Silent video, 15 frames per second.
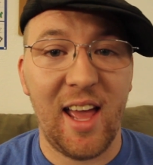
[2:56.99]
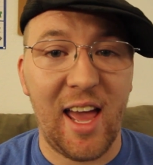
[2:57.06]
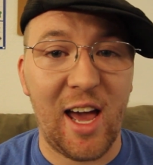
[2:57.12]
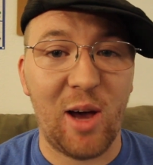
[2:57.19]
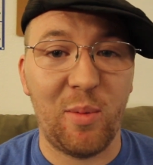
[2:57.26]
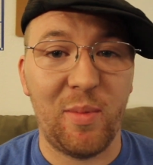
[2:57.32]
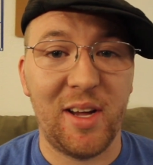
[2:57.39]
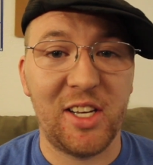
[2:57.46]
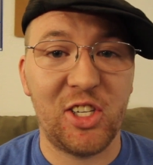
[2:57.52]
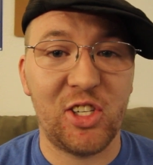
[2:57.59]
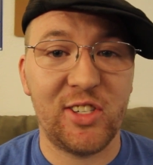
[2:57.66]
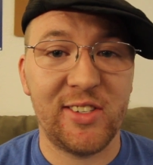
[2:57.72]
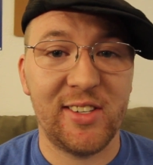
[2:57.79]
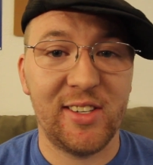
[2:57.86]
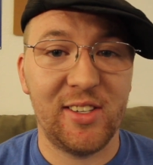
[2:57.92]
How
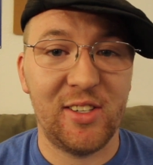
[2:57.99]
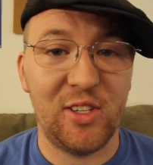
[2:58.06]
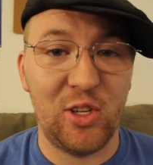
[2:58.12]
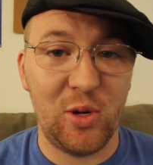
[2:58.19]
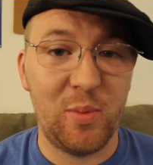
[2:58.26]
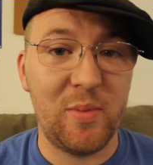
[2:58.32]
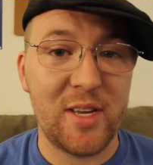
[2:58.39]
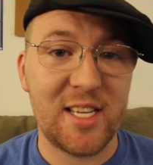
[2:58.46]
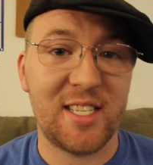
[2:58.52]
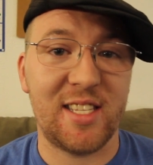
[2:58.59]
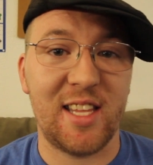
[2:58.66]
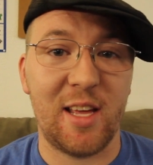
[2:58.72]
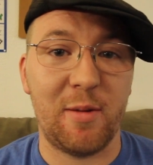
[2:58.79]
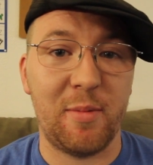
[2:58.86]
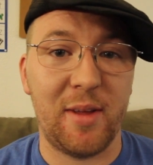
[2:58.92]
much you miss
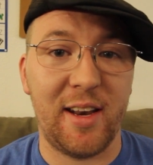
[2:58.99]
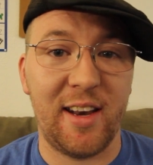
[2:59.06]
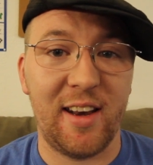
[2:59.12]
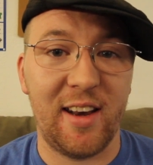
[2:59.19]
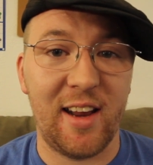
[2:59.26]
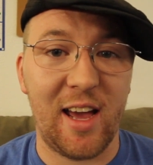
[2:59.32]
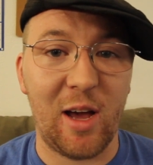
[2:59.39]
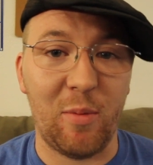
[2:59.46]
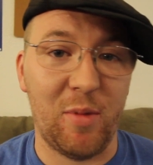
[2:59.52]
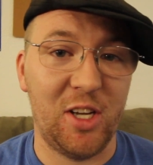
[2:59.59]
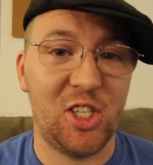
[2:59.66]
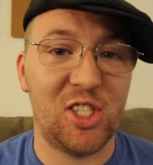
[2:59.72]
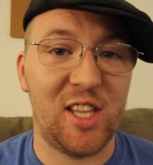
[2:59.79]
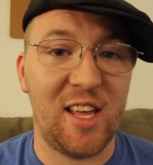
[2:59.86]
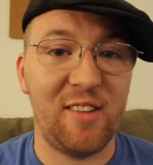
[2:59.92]
them and how
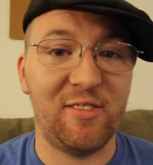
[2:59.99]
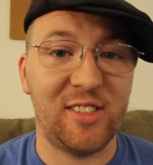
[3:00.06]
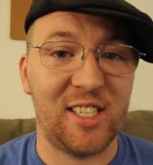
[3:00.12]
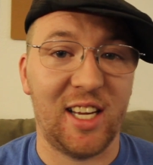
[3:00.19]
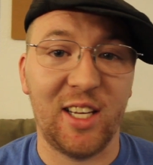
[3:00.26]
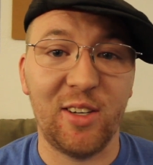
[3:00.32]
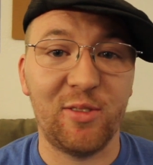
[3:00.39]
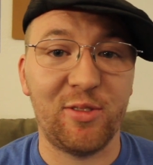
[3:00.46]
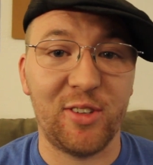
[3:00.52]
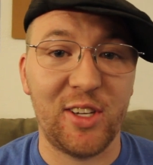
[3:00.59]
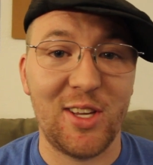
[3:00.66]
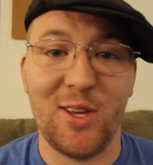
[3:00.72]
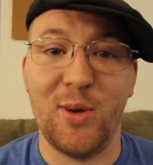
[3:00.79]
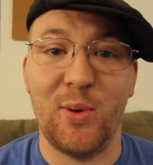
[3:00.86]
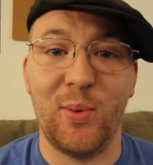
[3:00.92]
much they've done for
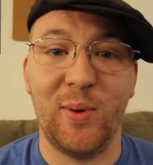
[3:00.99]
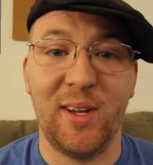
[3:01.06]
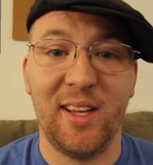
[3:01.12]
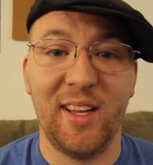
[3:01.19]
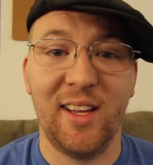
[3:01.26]
you